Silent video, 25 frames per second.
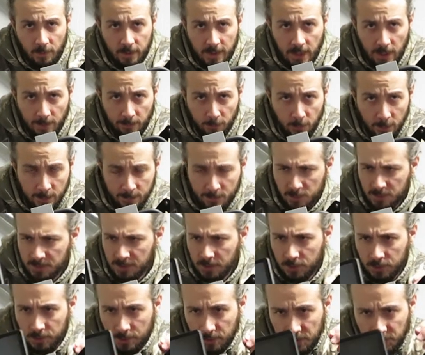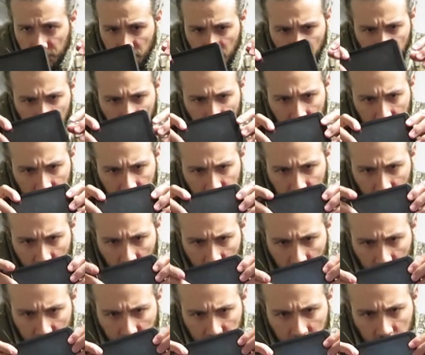I've already kind of pre-positioned this from the back so I
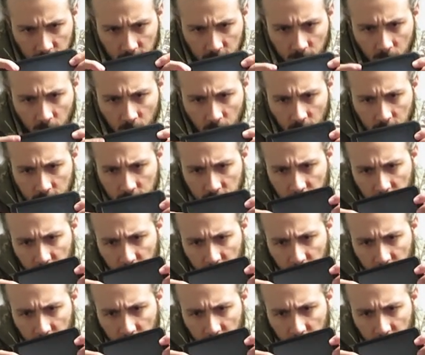know exactly where I